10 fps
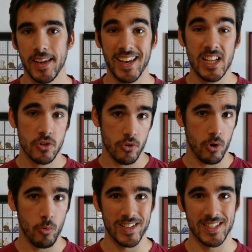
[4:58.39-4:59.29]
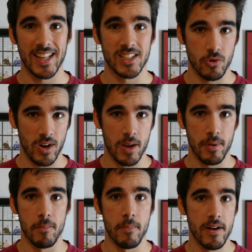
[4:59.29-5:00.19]
Each throw was ascribed
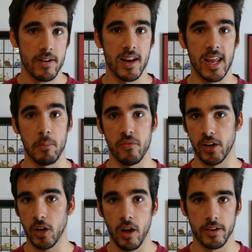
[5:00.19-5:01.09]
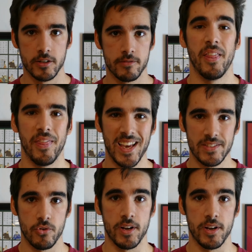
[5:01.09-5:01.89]
and bear the name of a god. Thus, for